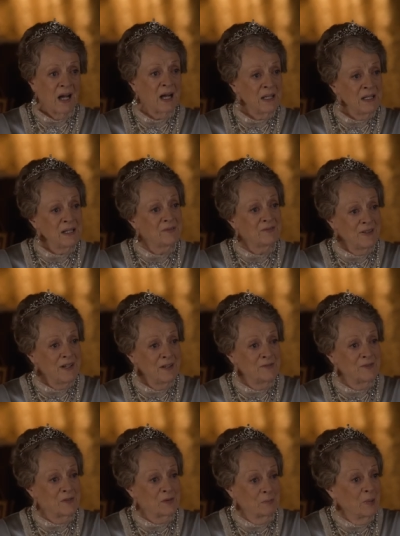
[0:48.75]
I have
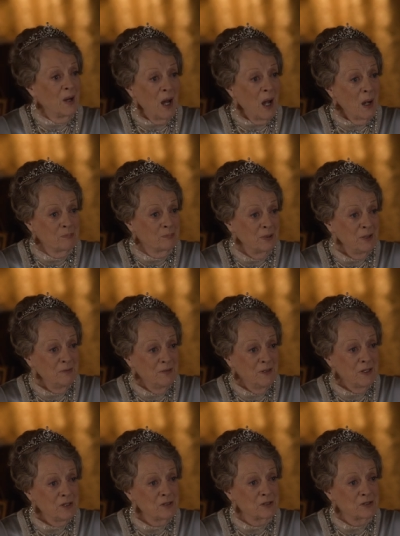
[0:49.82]
lived a
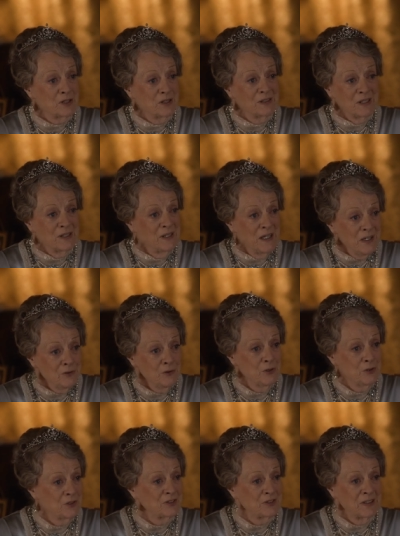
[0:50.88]
privileged and an
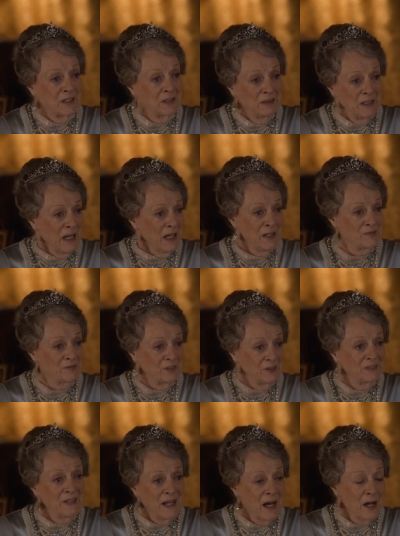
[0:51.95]
interesting life,
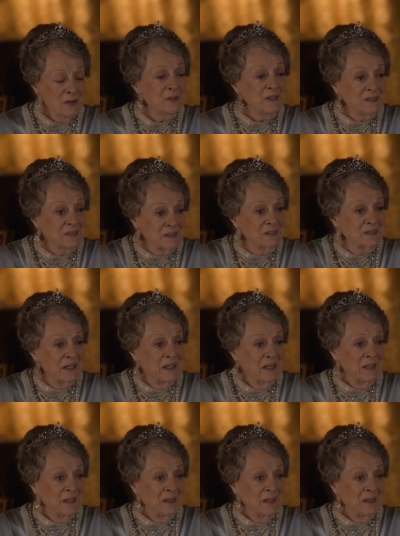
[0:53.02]
and now it's...